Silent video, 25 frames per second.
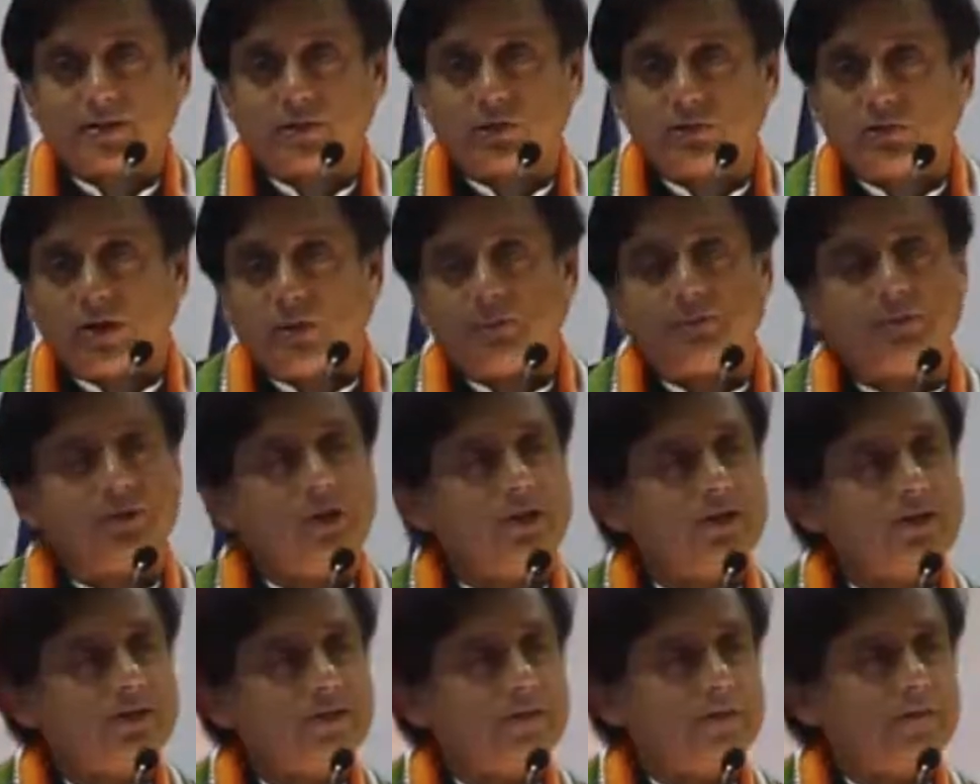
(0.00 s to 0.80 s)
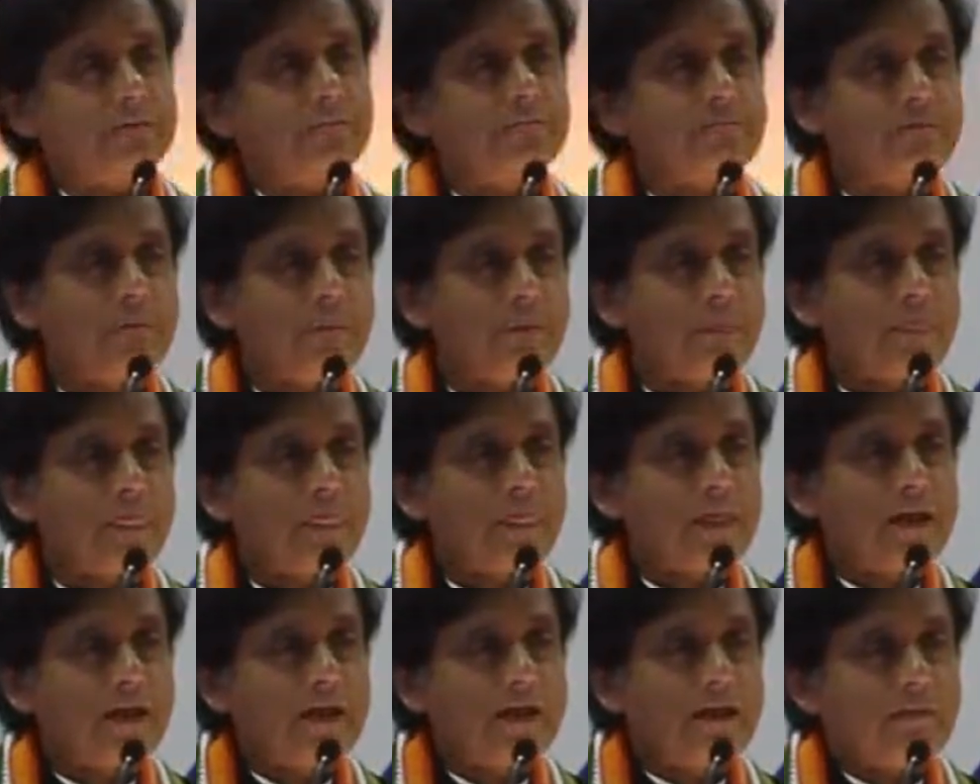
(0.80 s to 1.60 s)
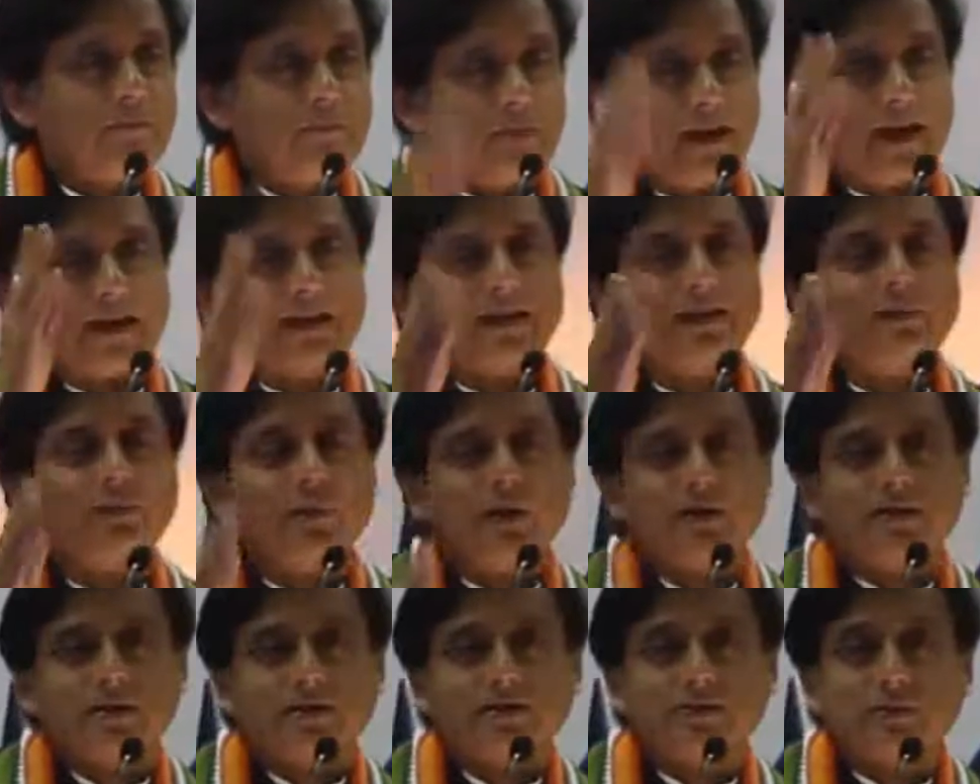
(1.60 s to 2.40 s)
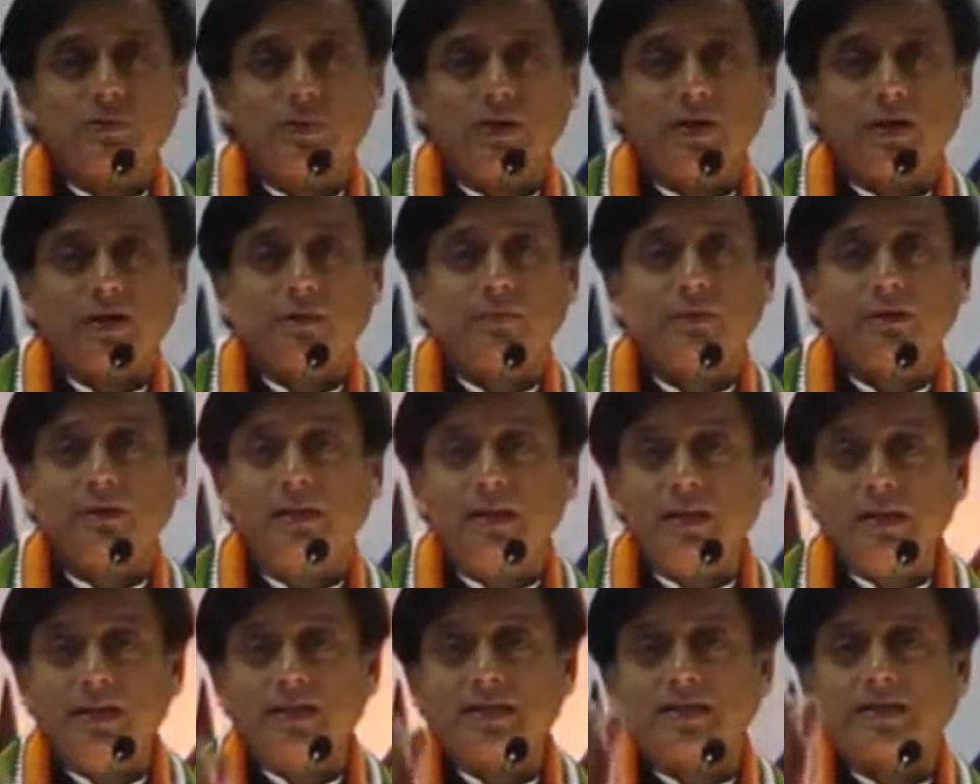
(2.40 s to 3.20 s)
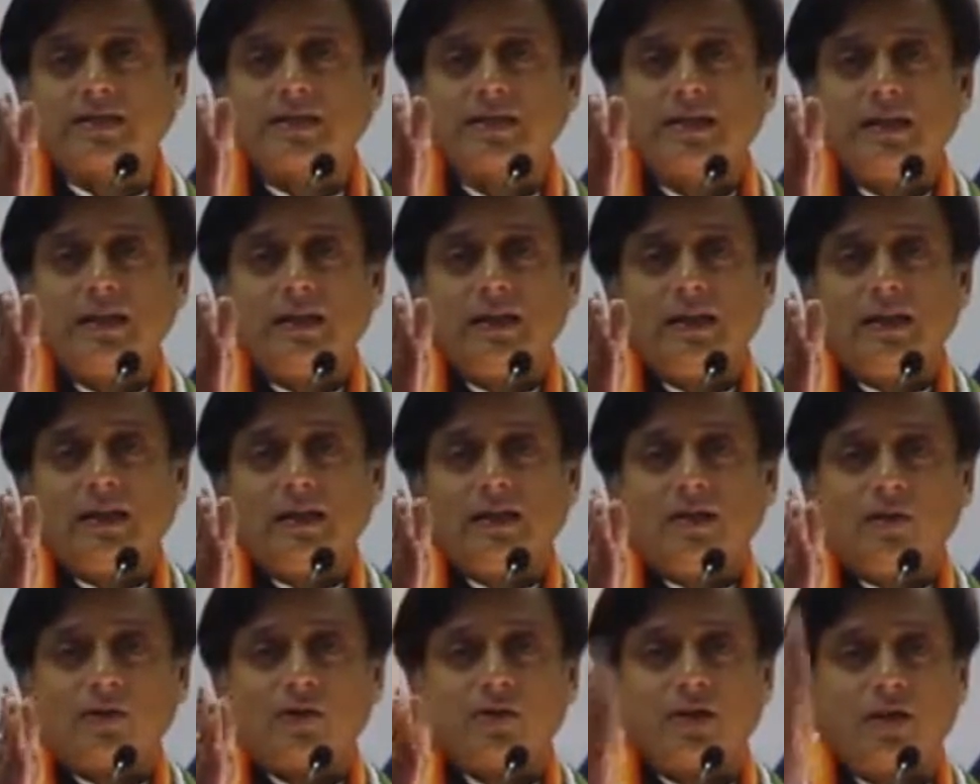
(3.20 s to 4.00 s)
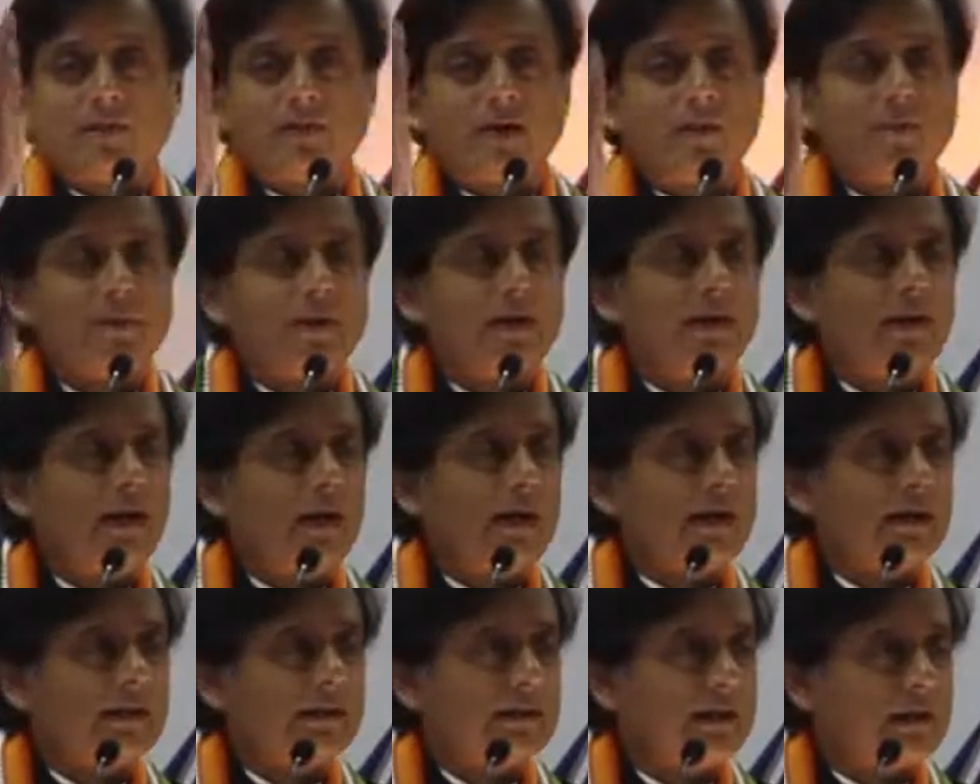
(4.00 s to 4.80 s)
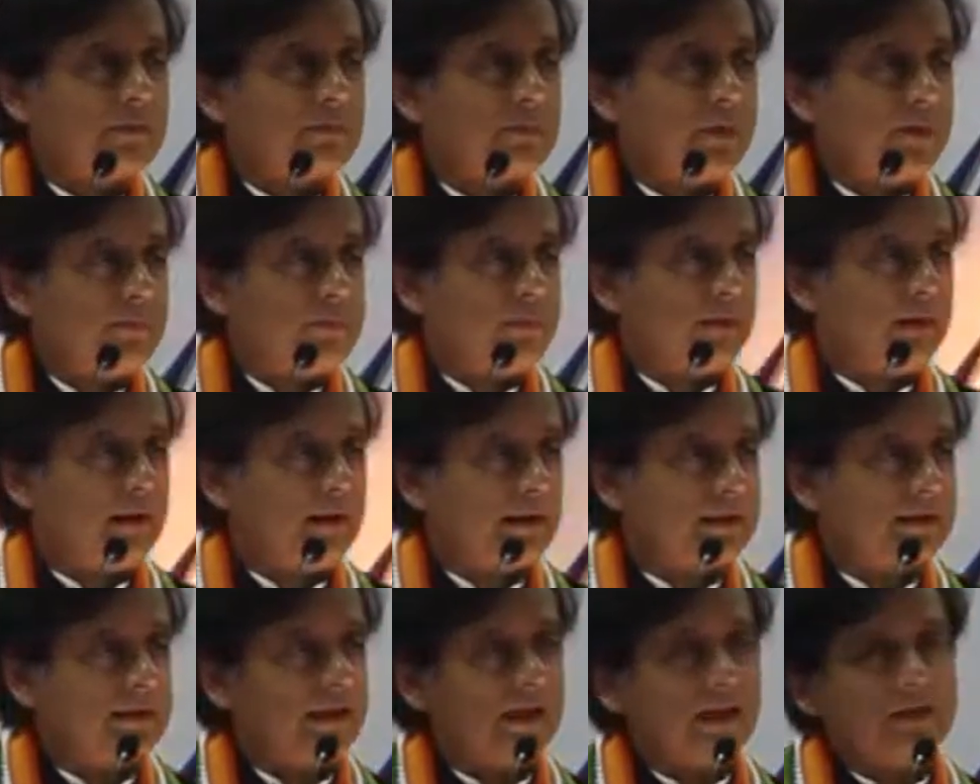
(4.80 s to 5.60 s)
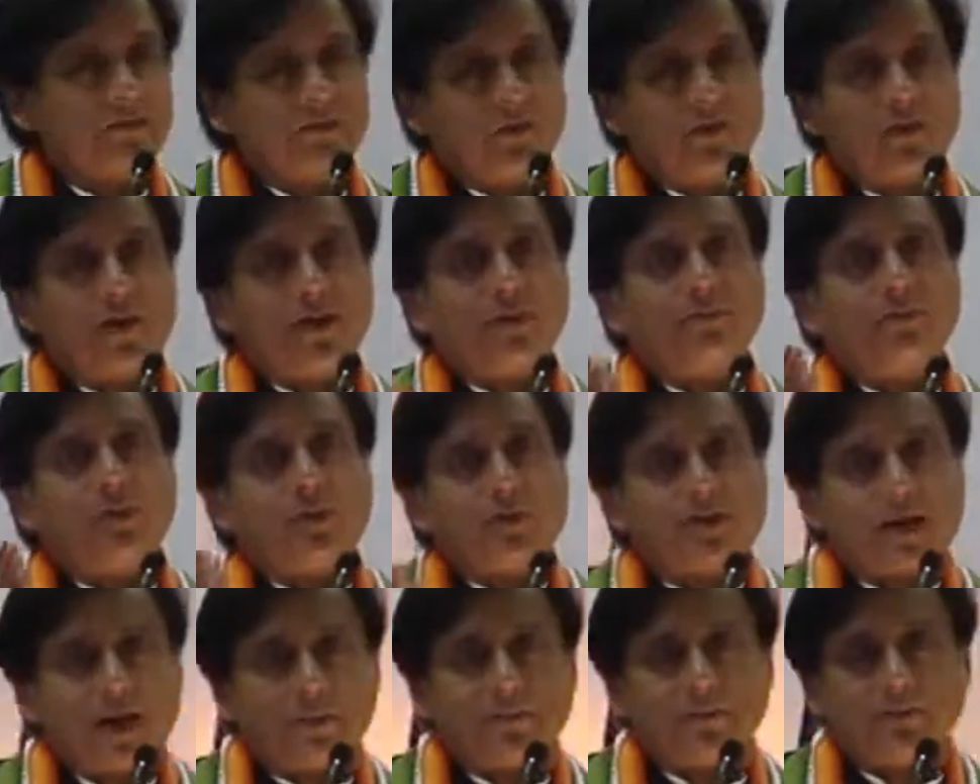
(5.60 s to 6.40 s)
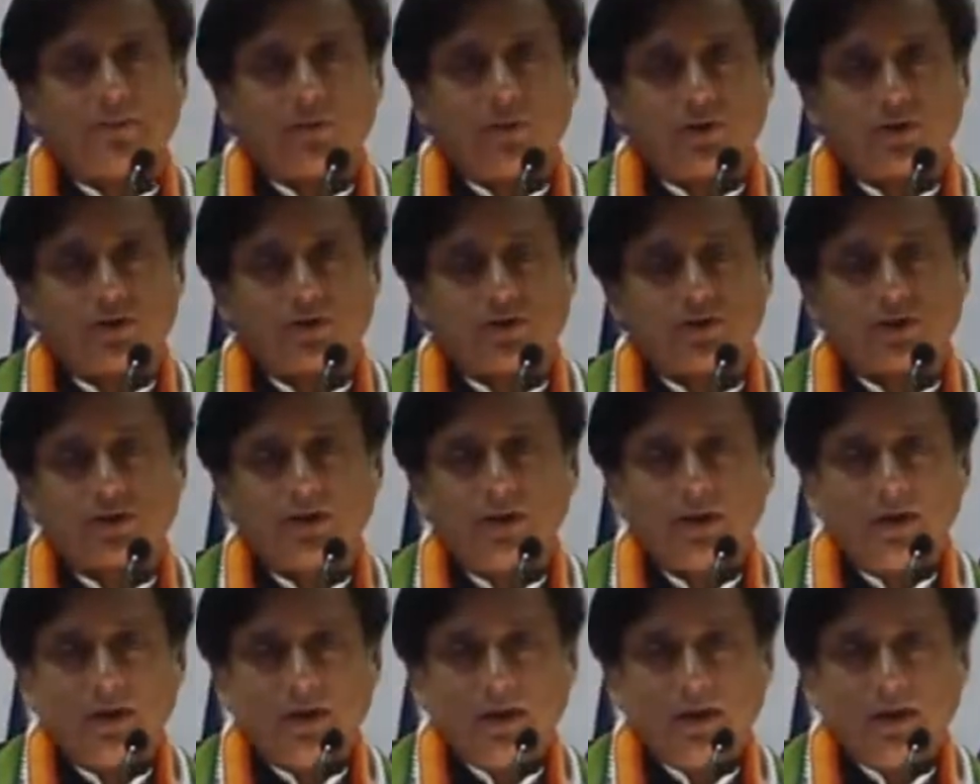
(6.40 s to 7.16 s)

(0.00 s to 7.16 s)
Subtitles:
and cooperation. Black and white doesn't work. But these, Osama bin Laden and people like that, for them what happened was,